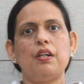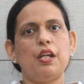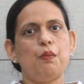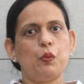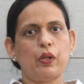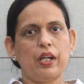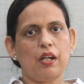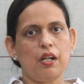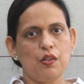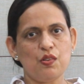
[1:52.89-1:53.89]
Te
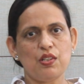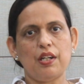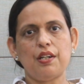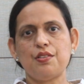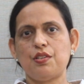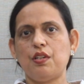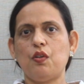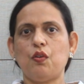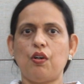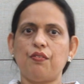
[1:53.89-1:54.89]
Pukenga New Zealand
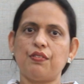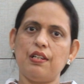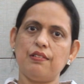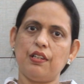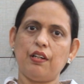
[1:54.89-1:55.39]
Institute of Skills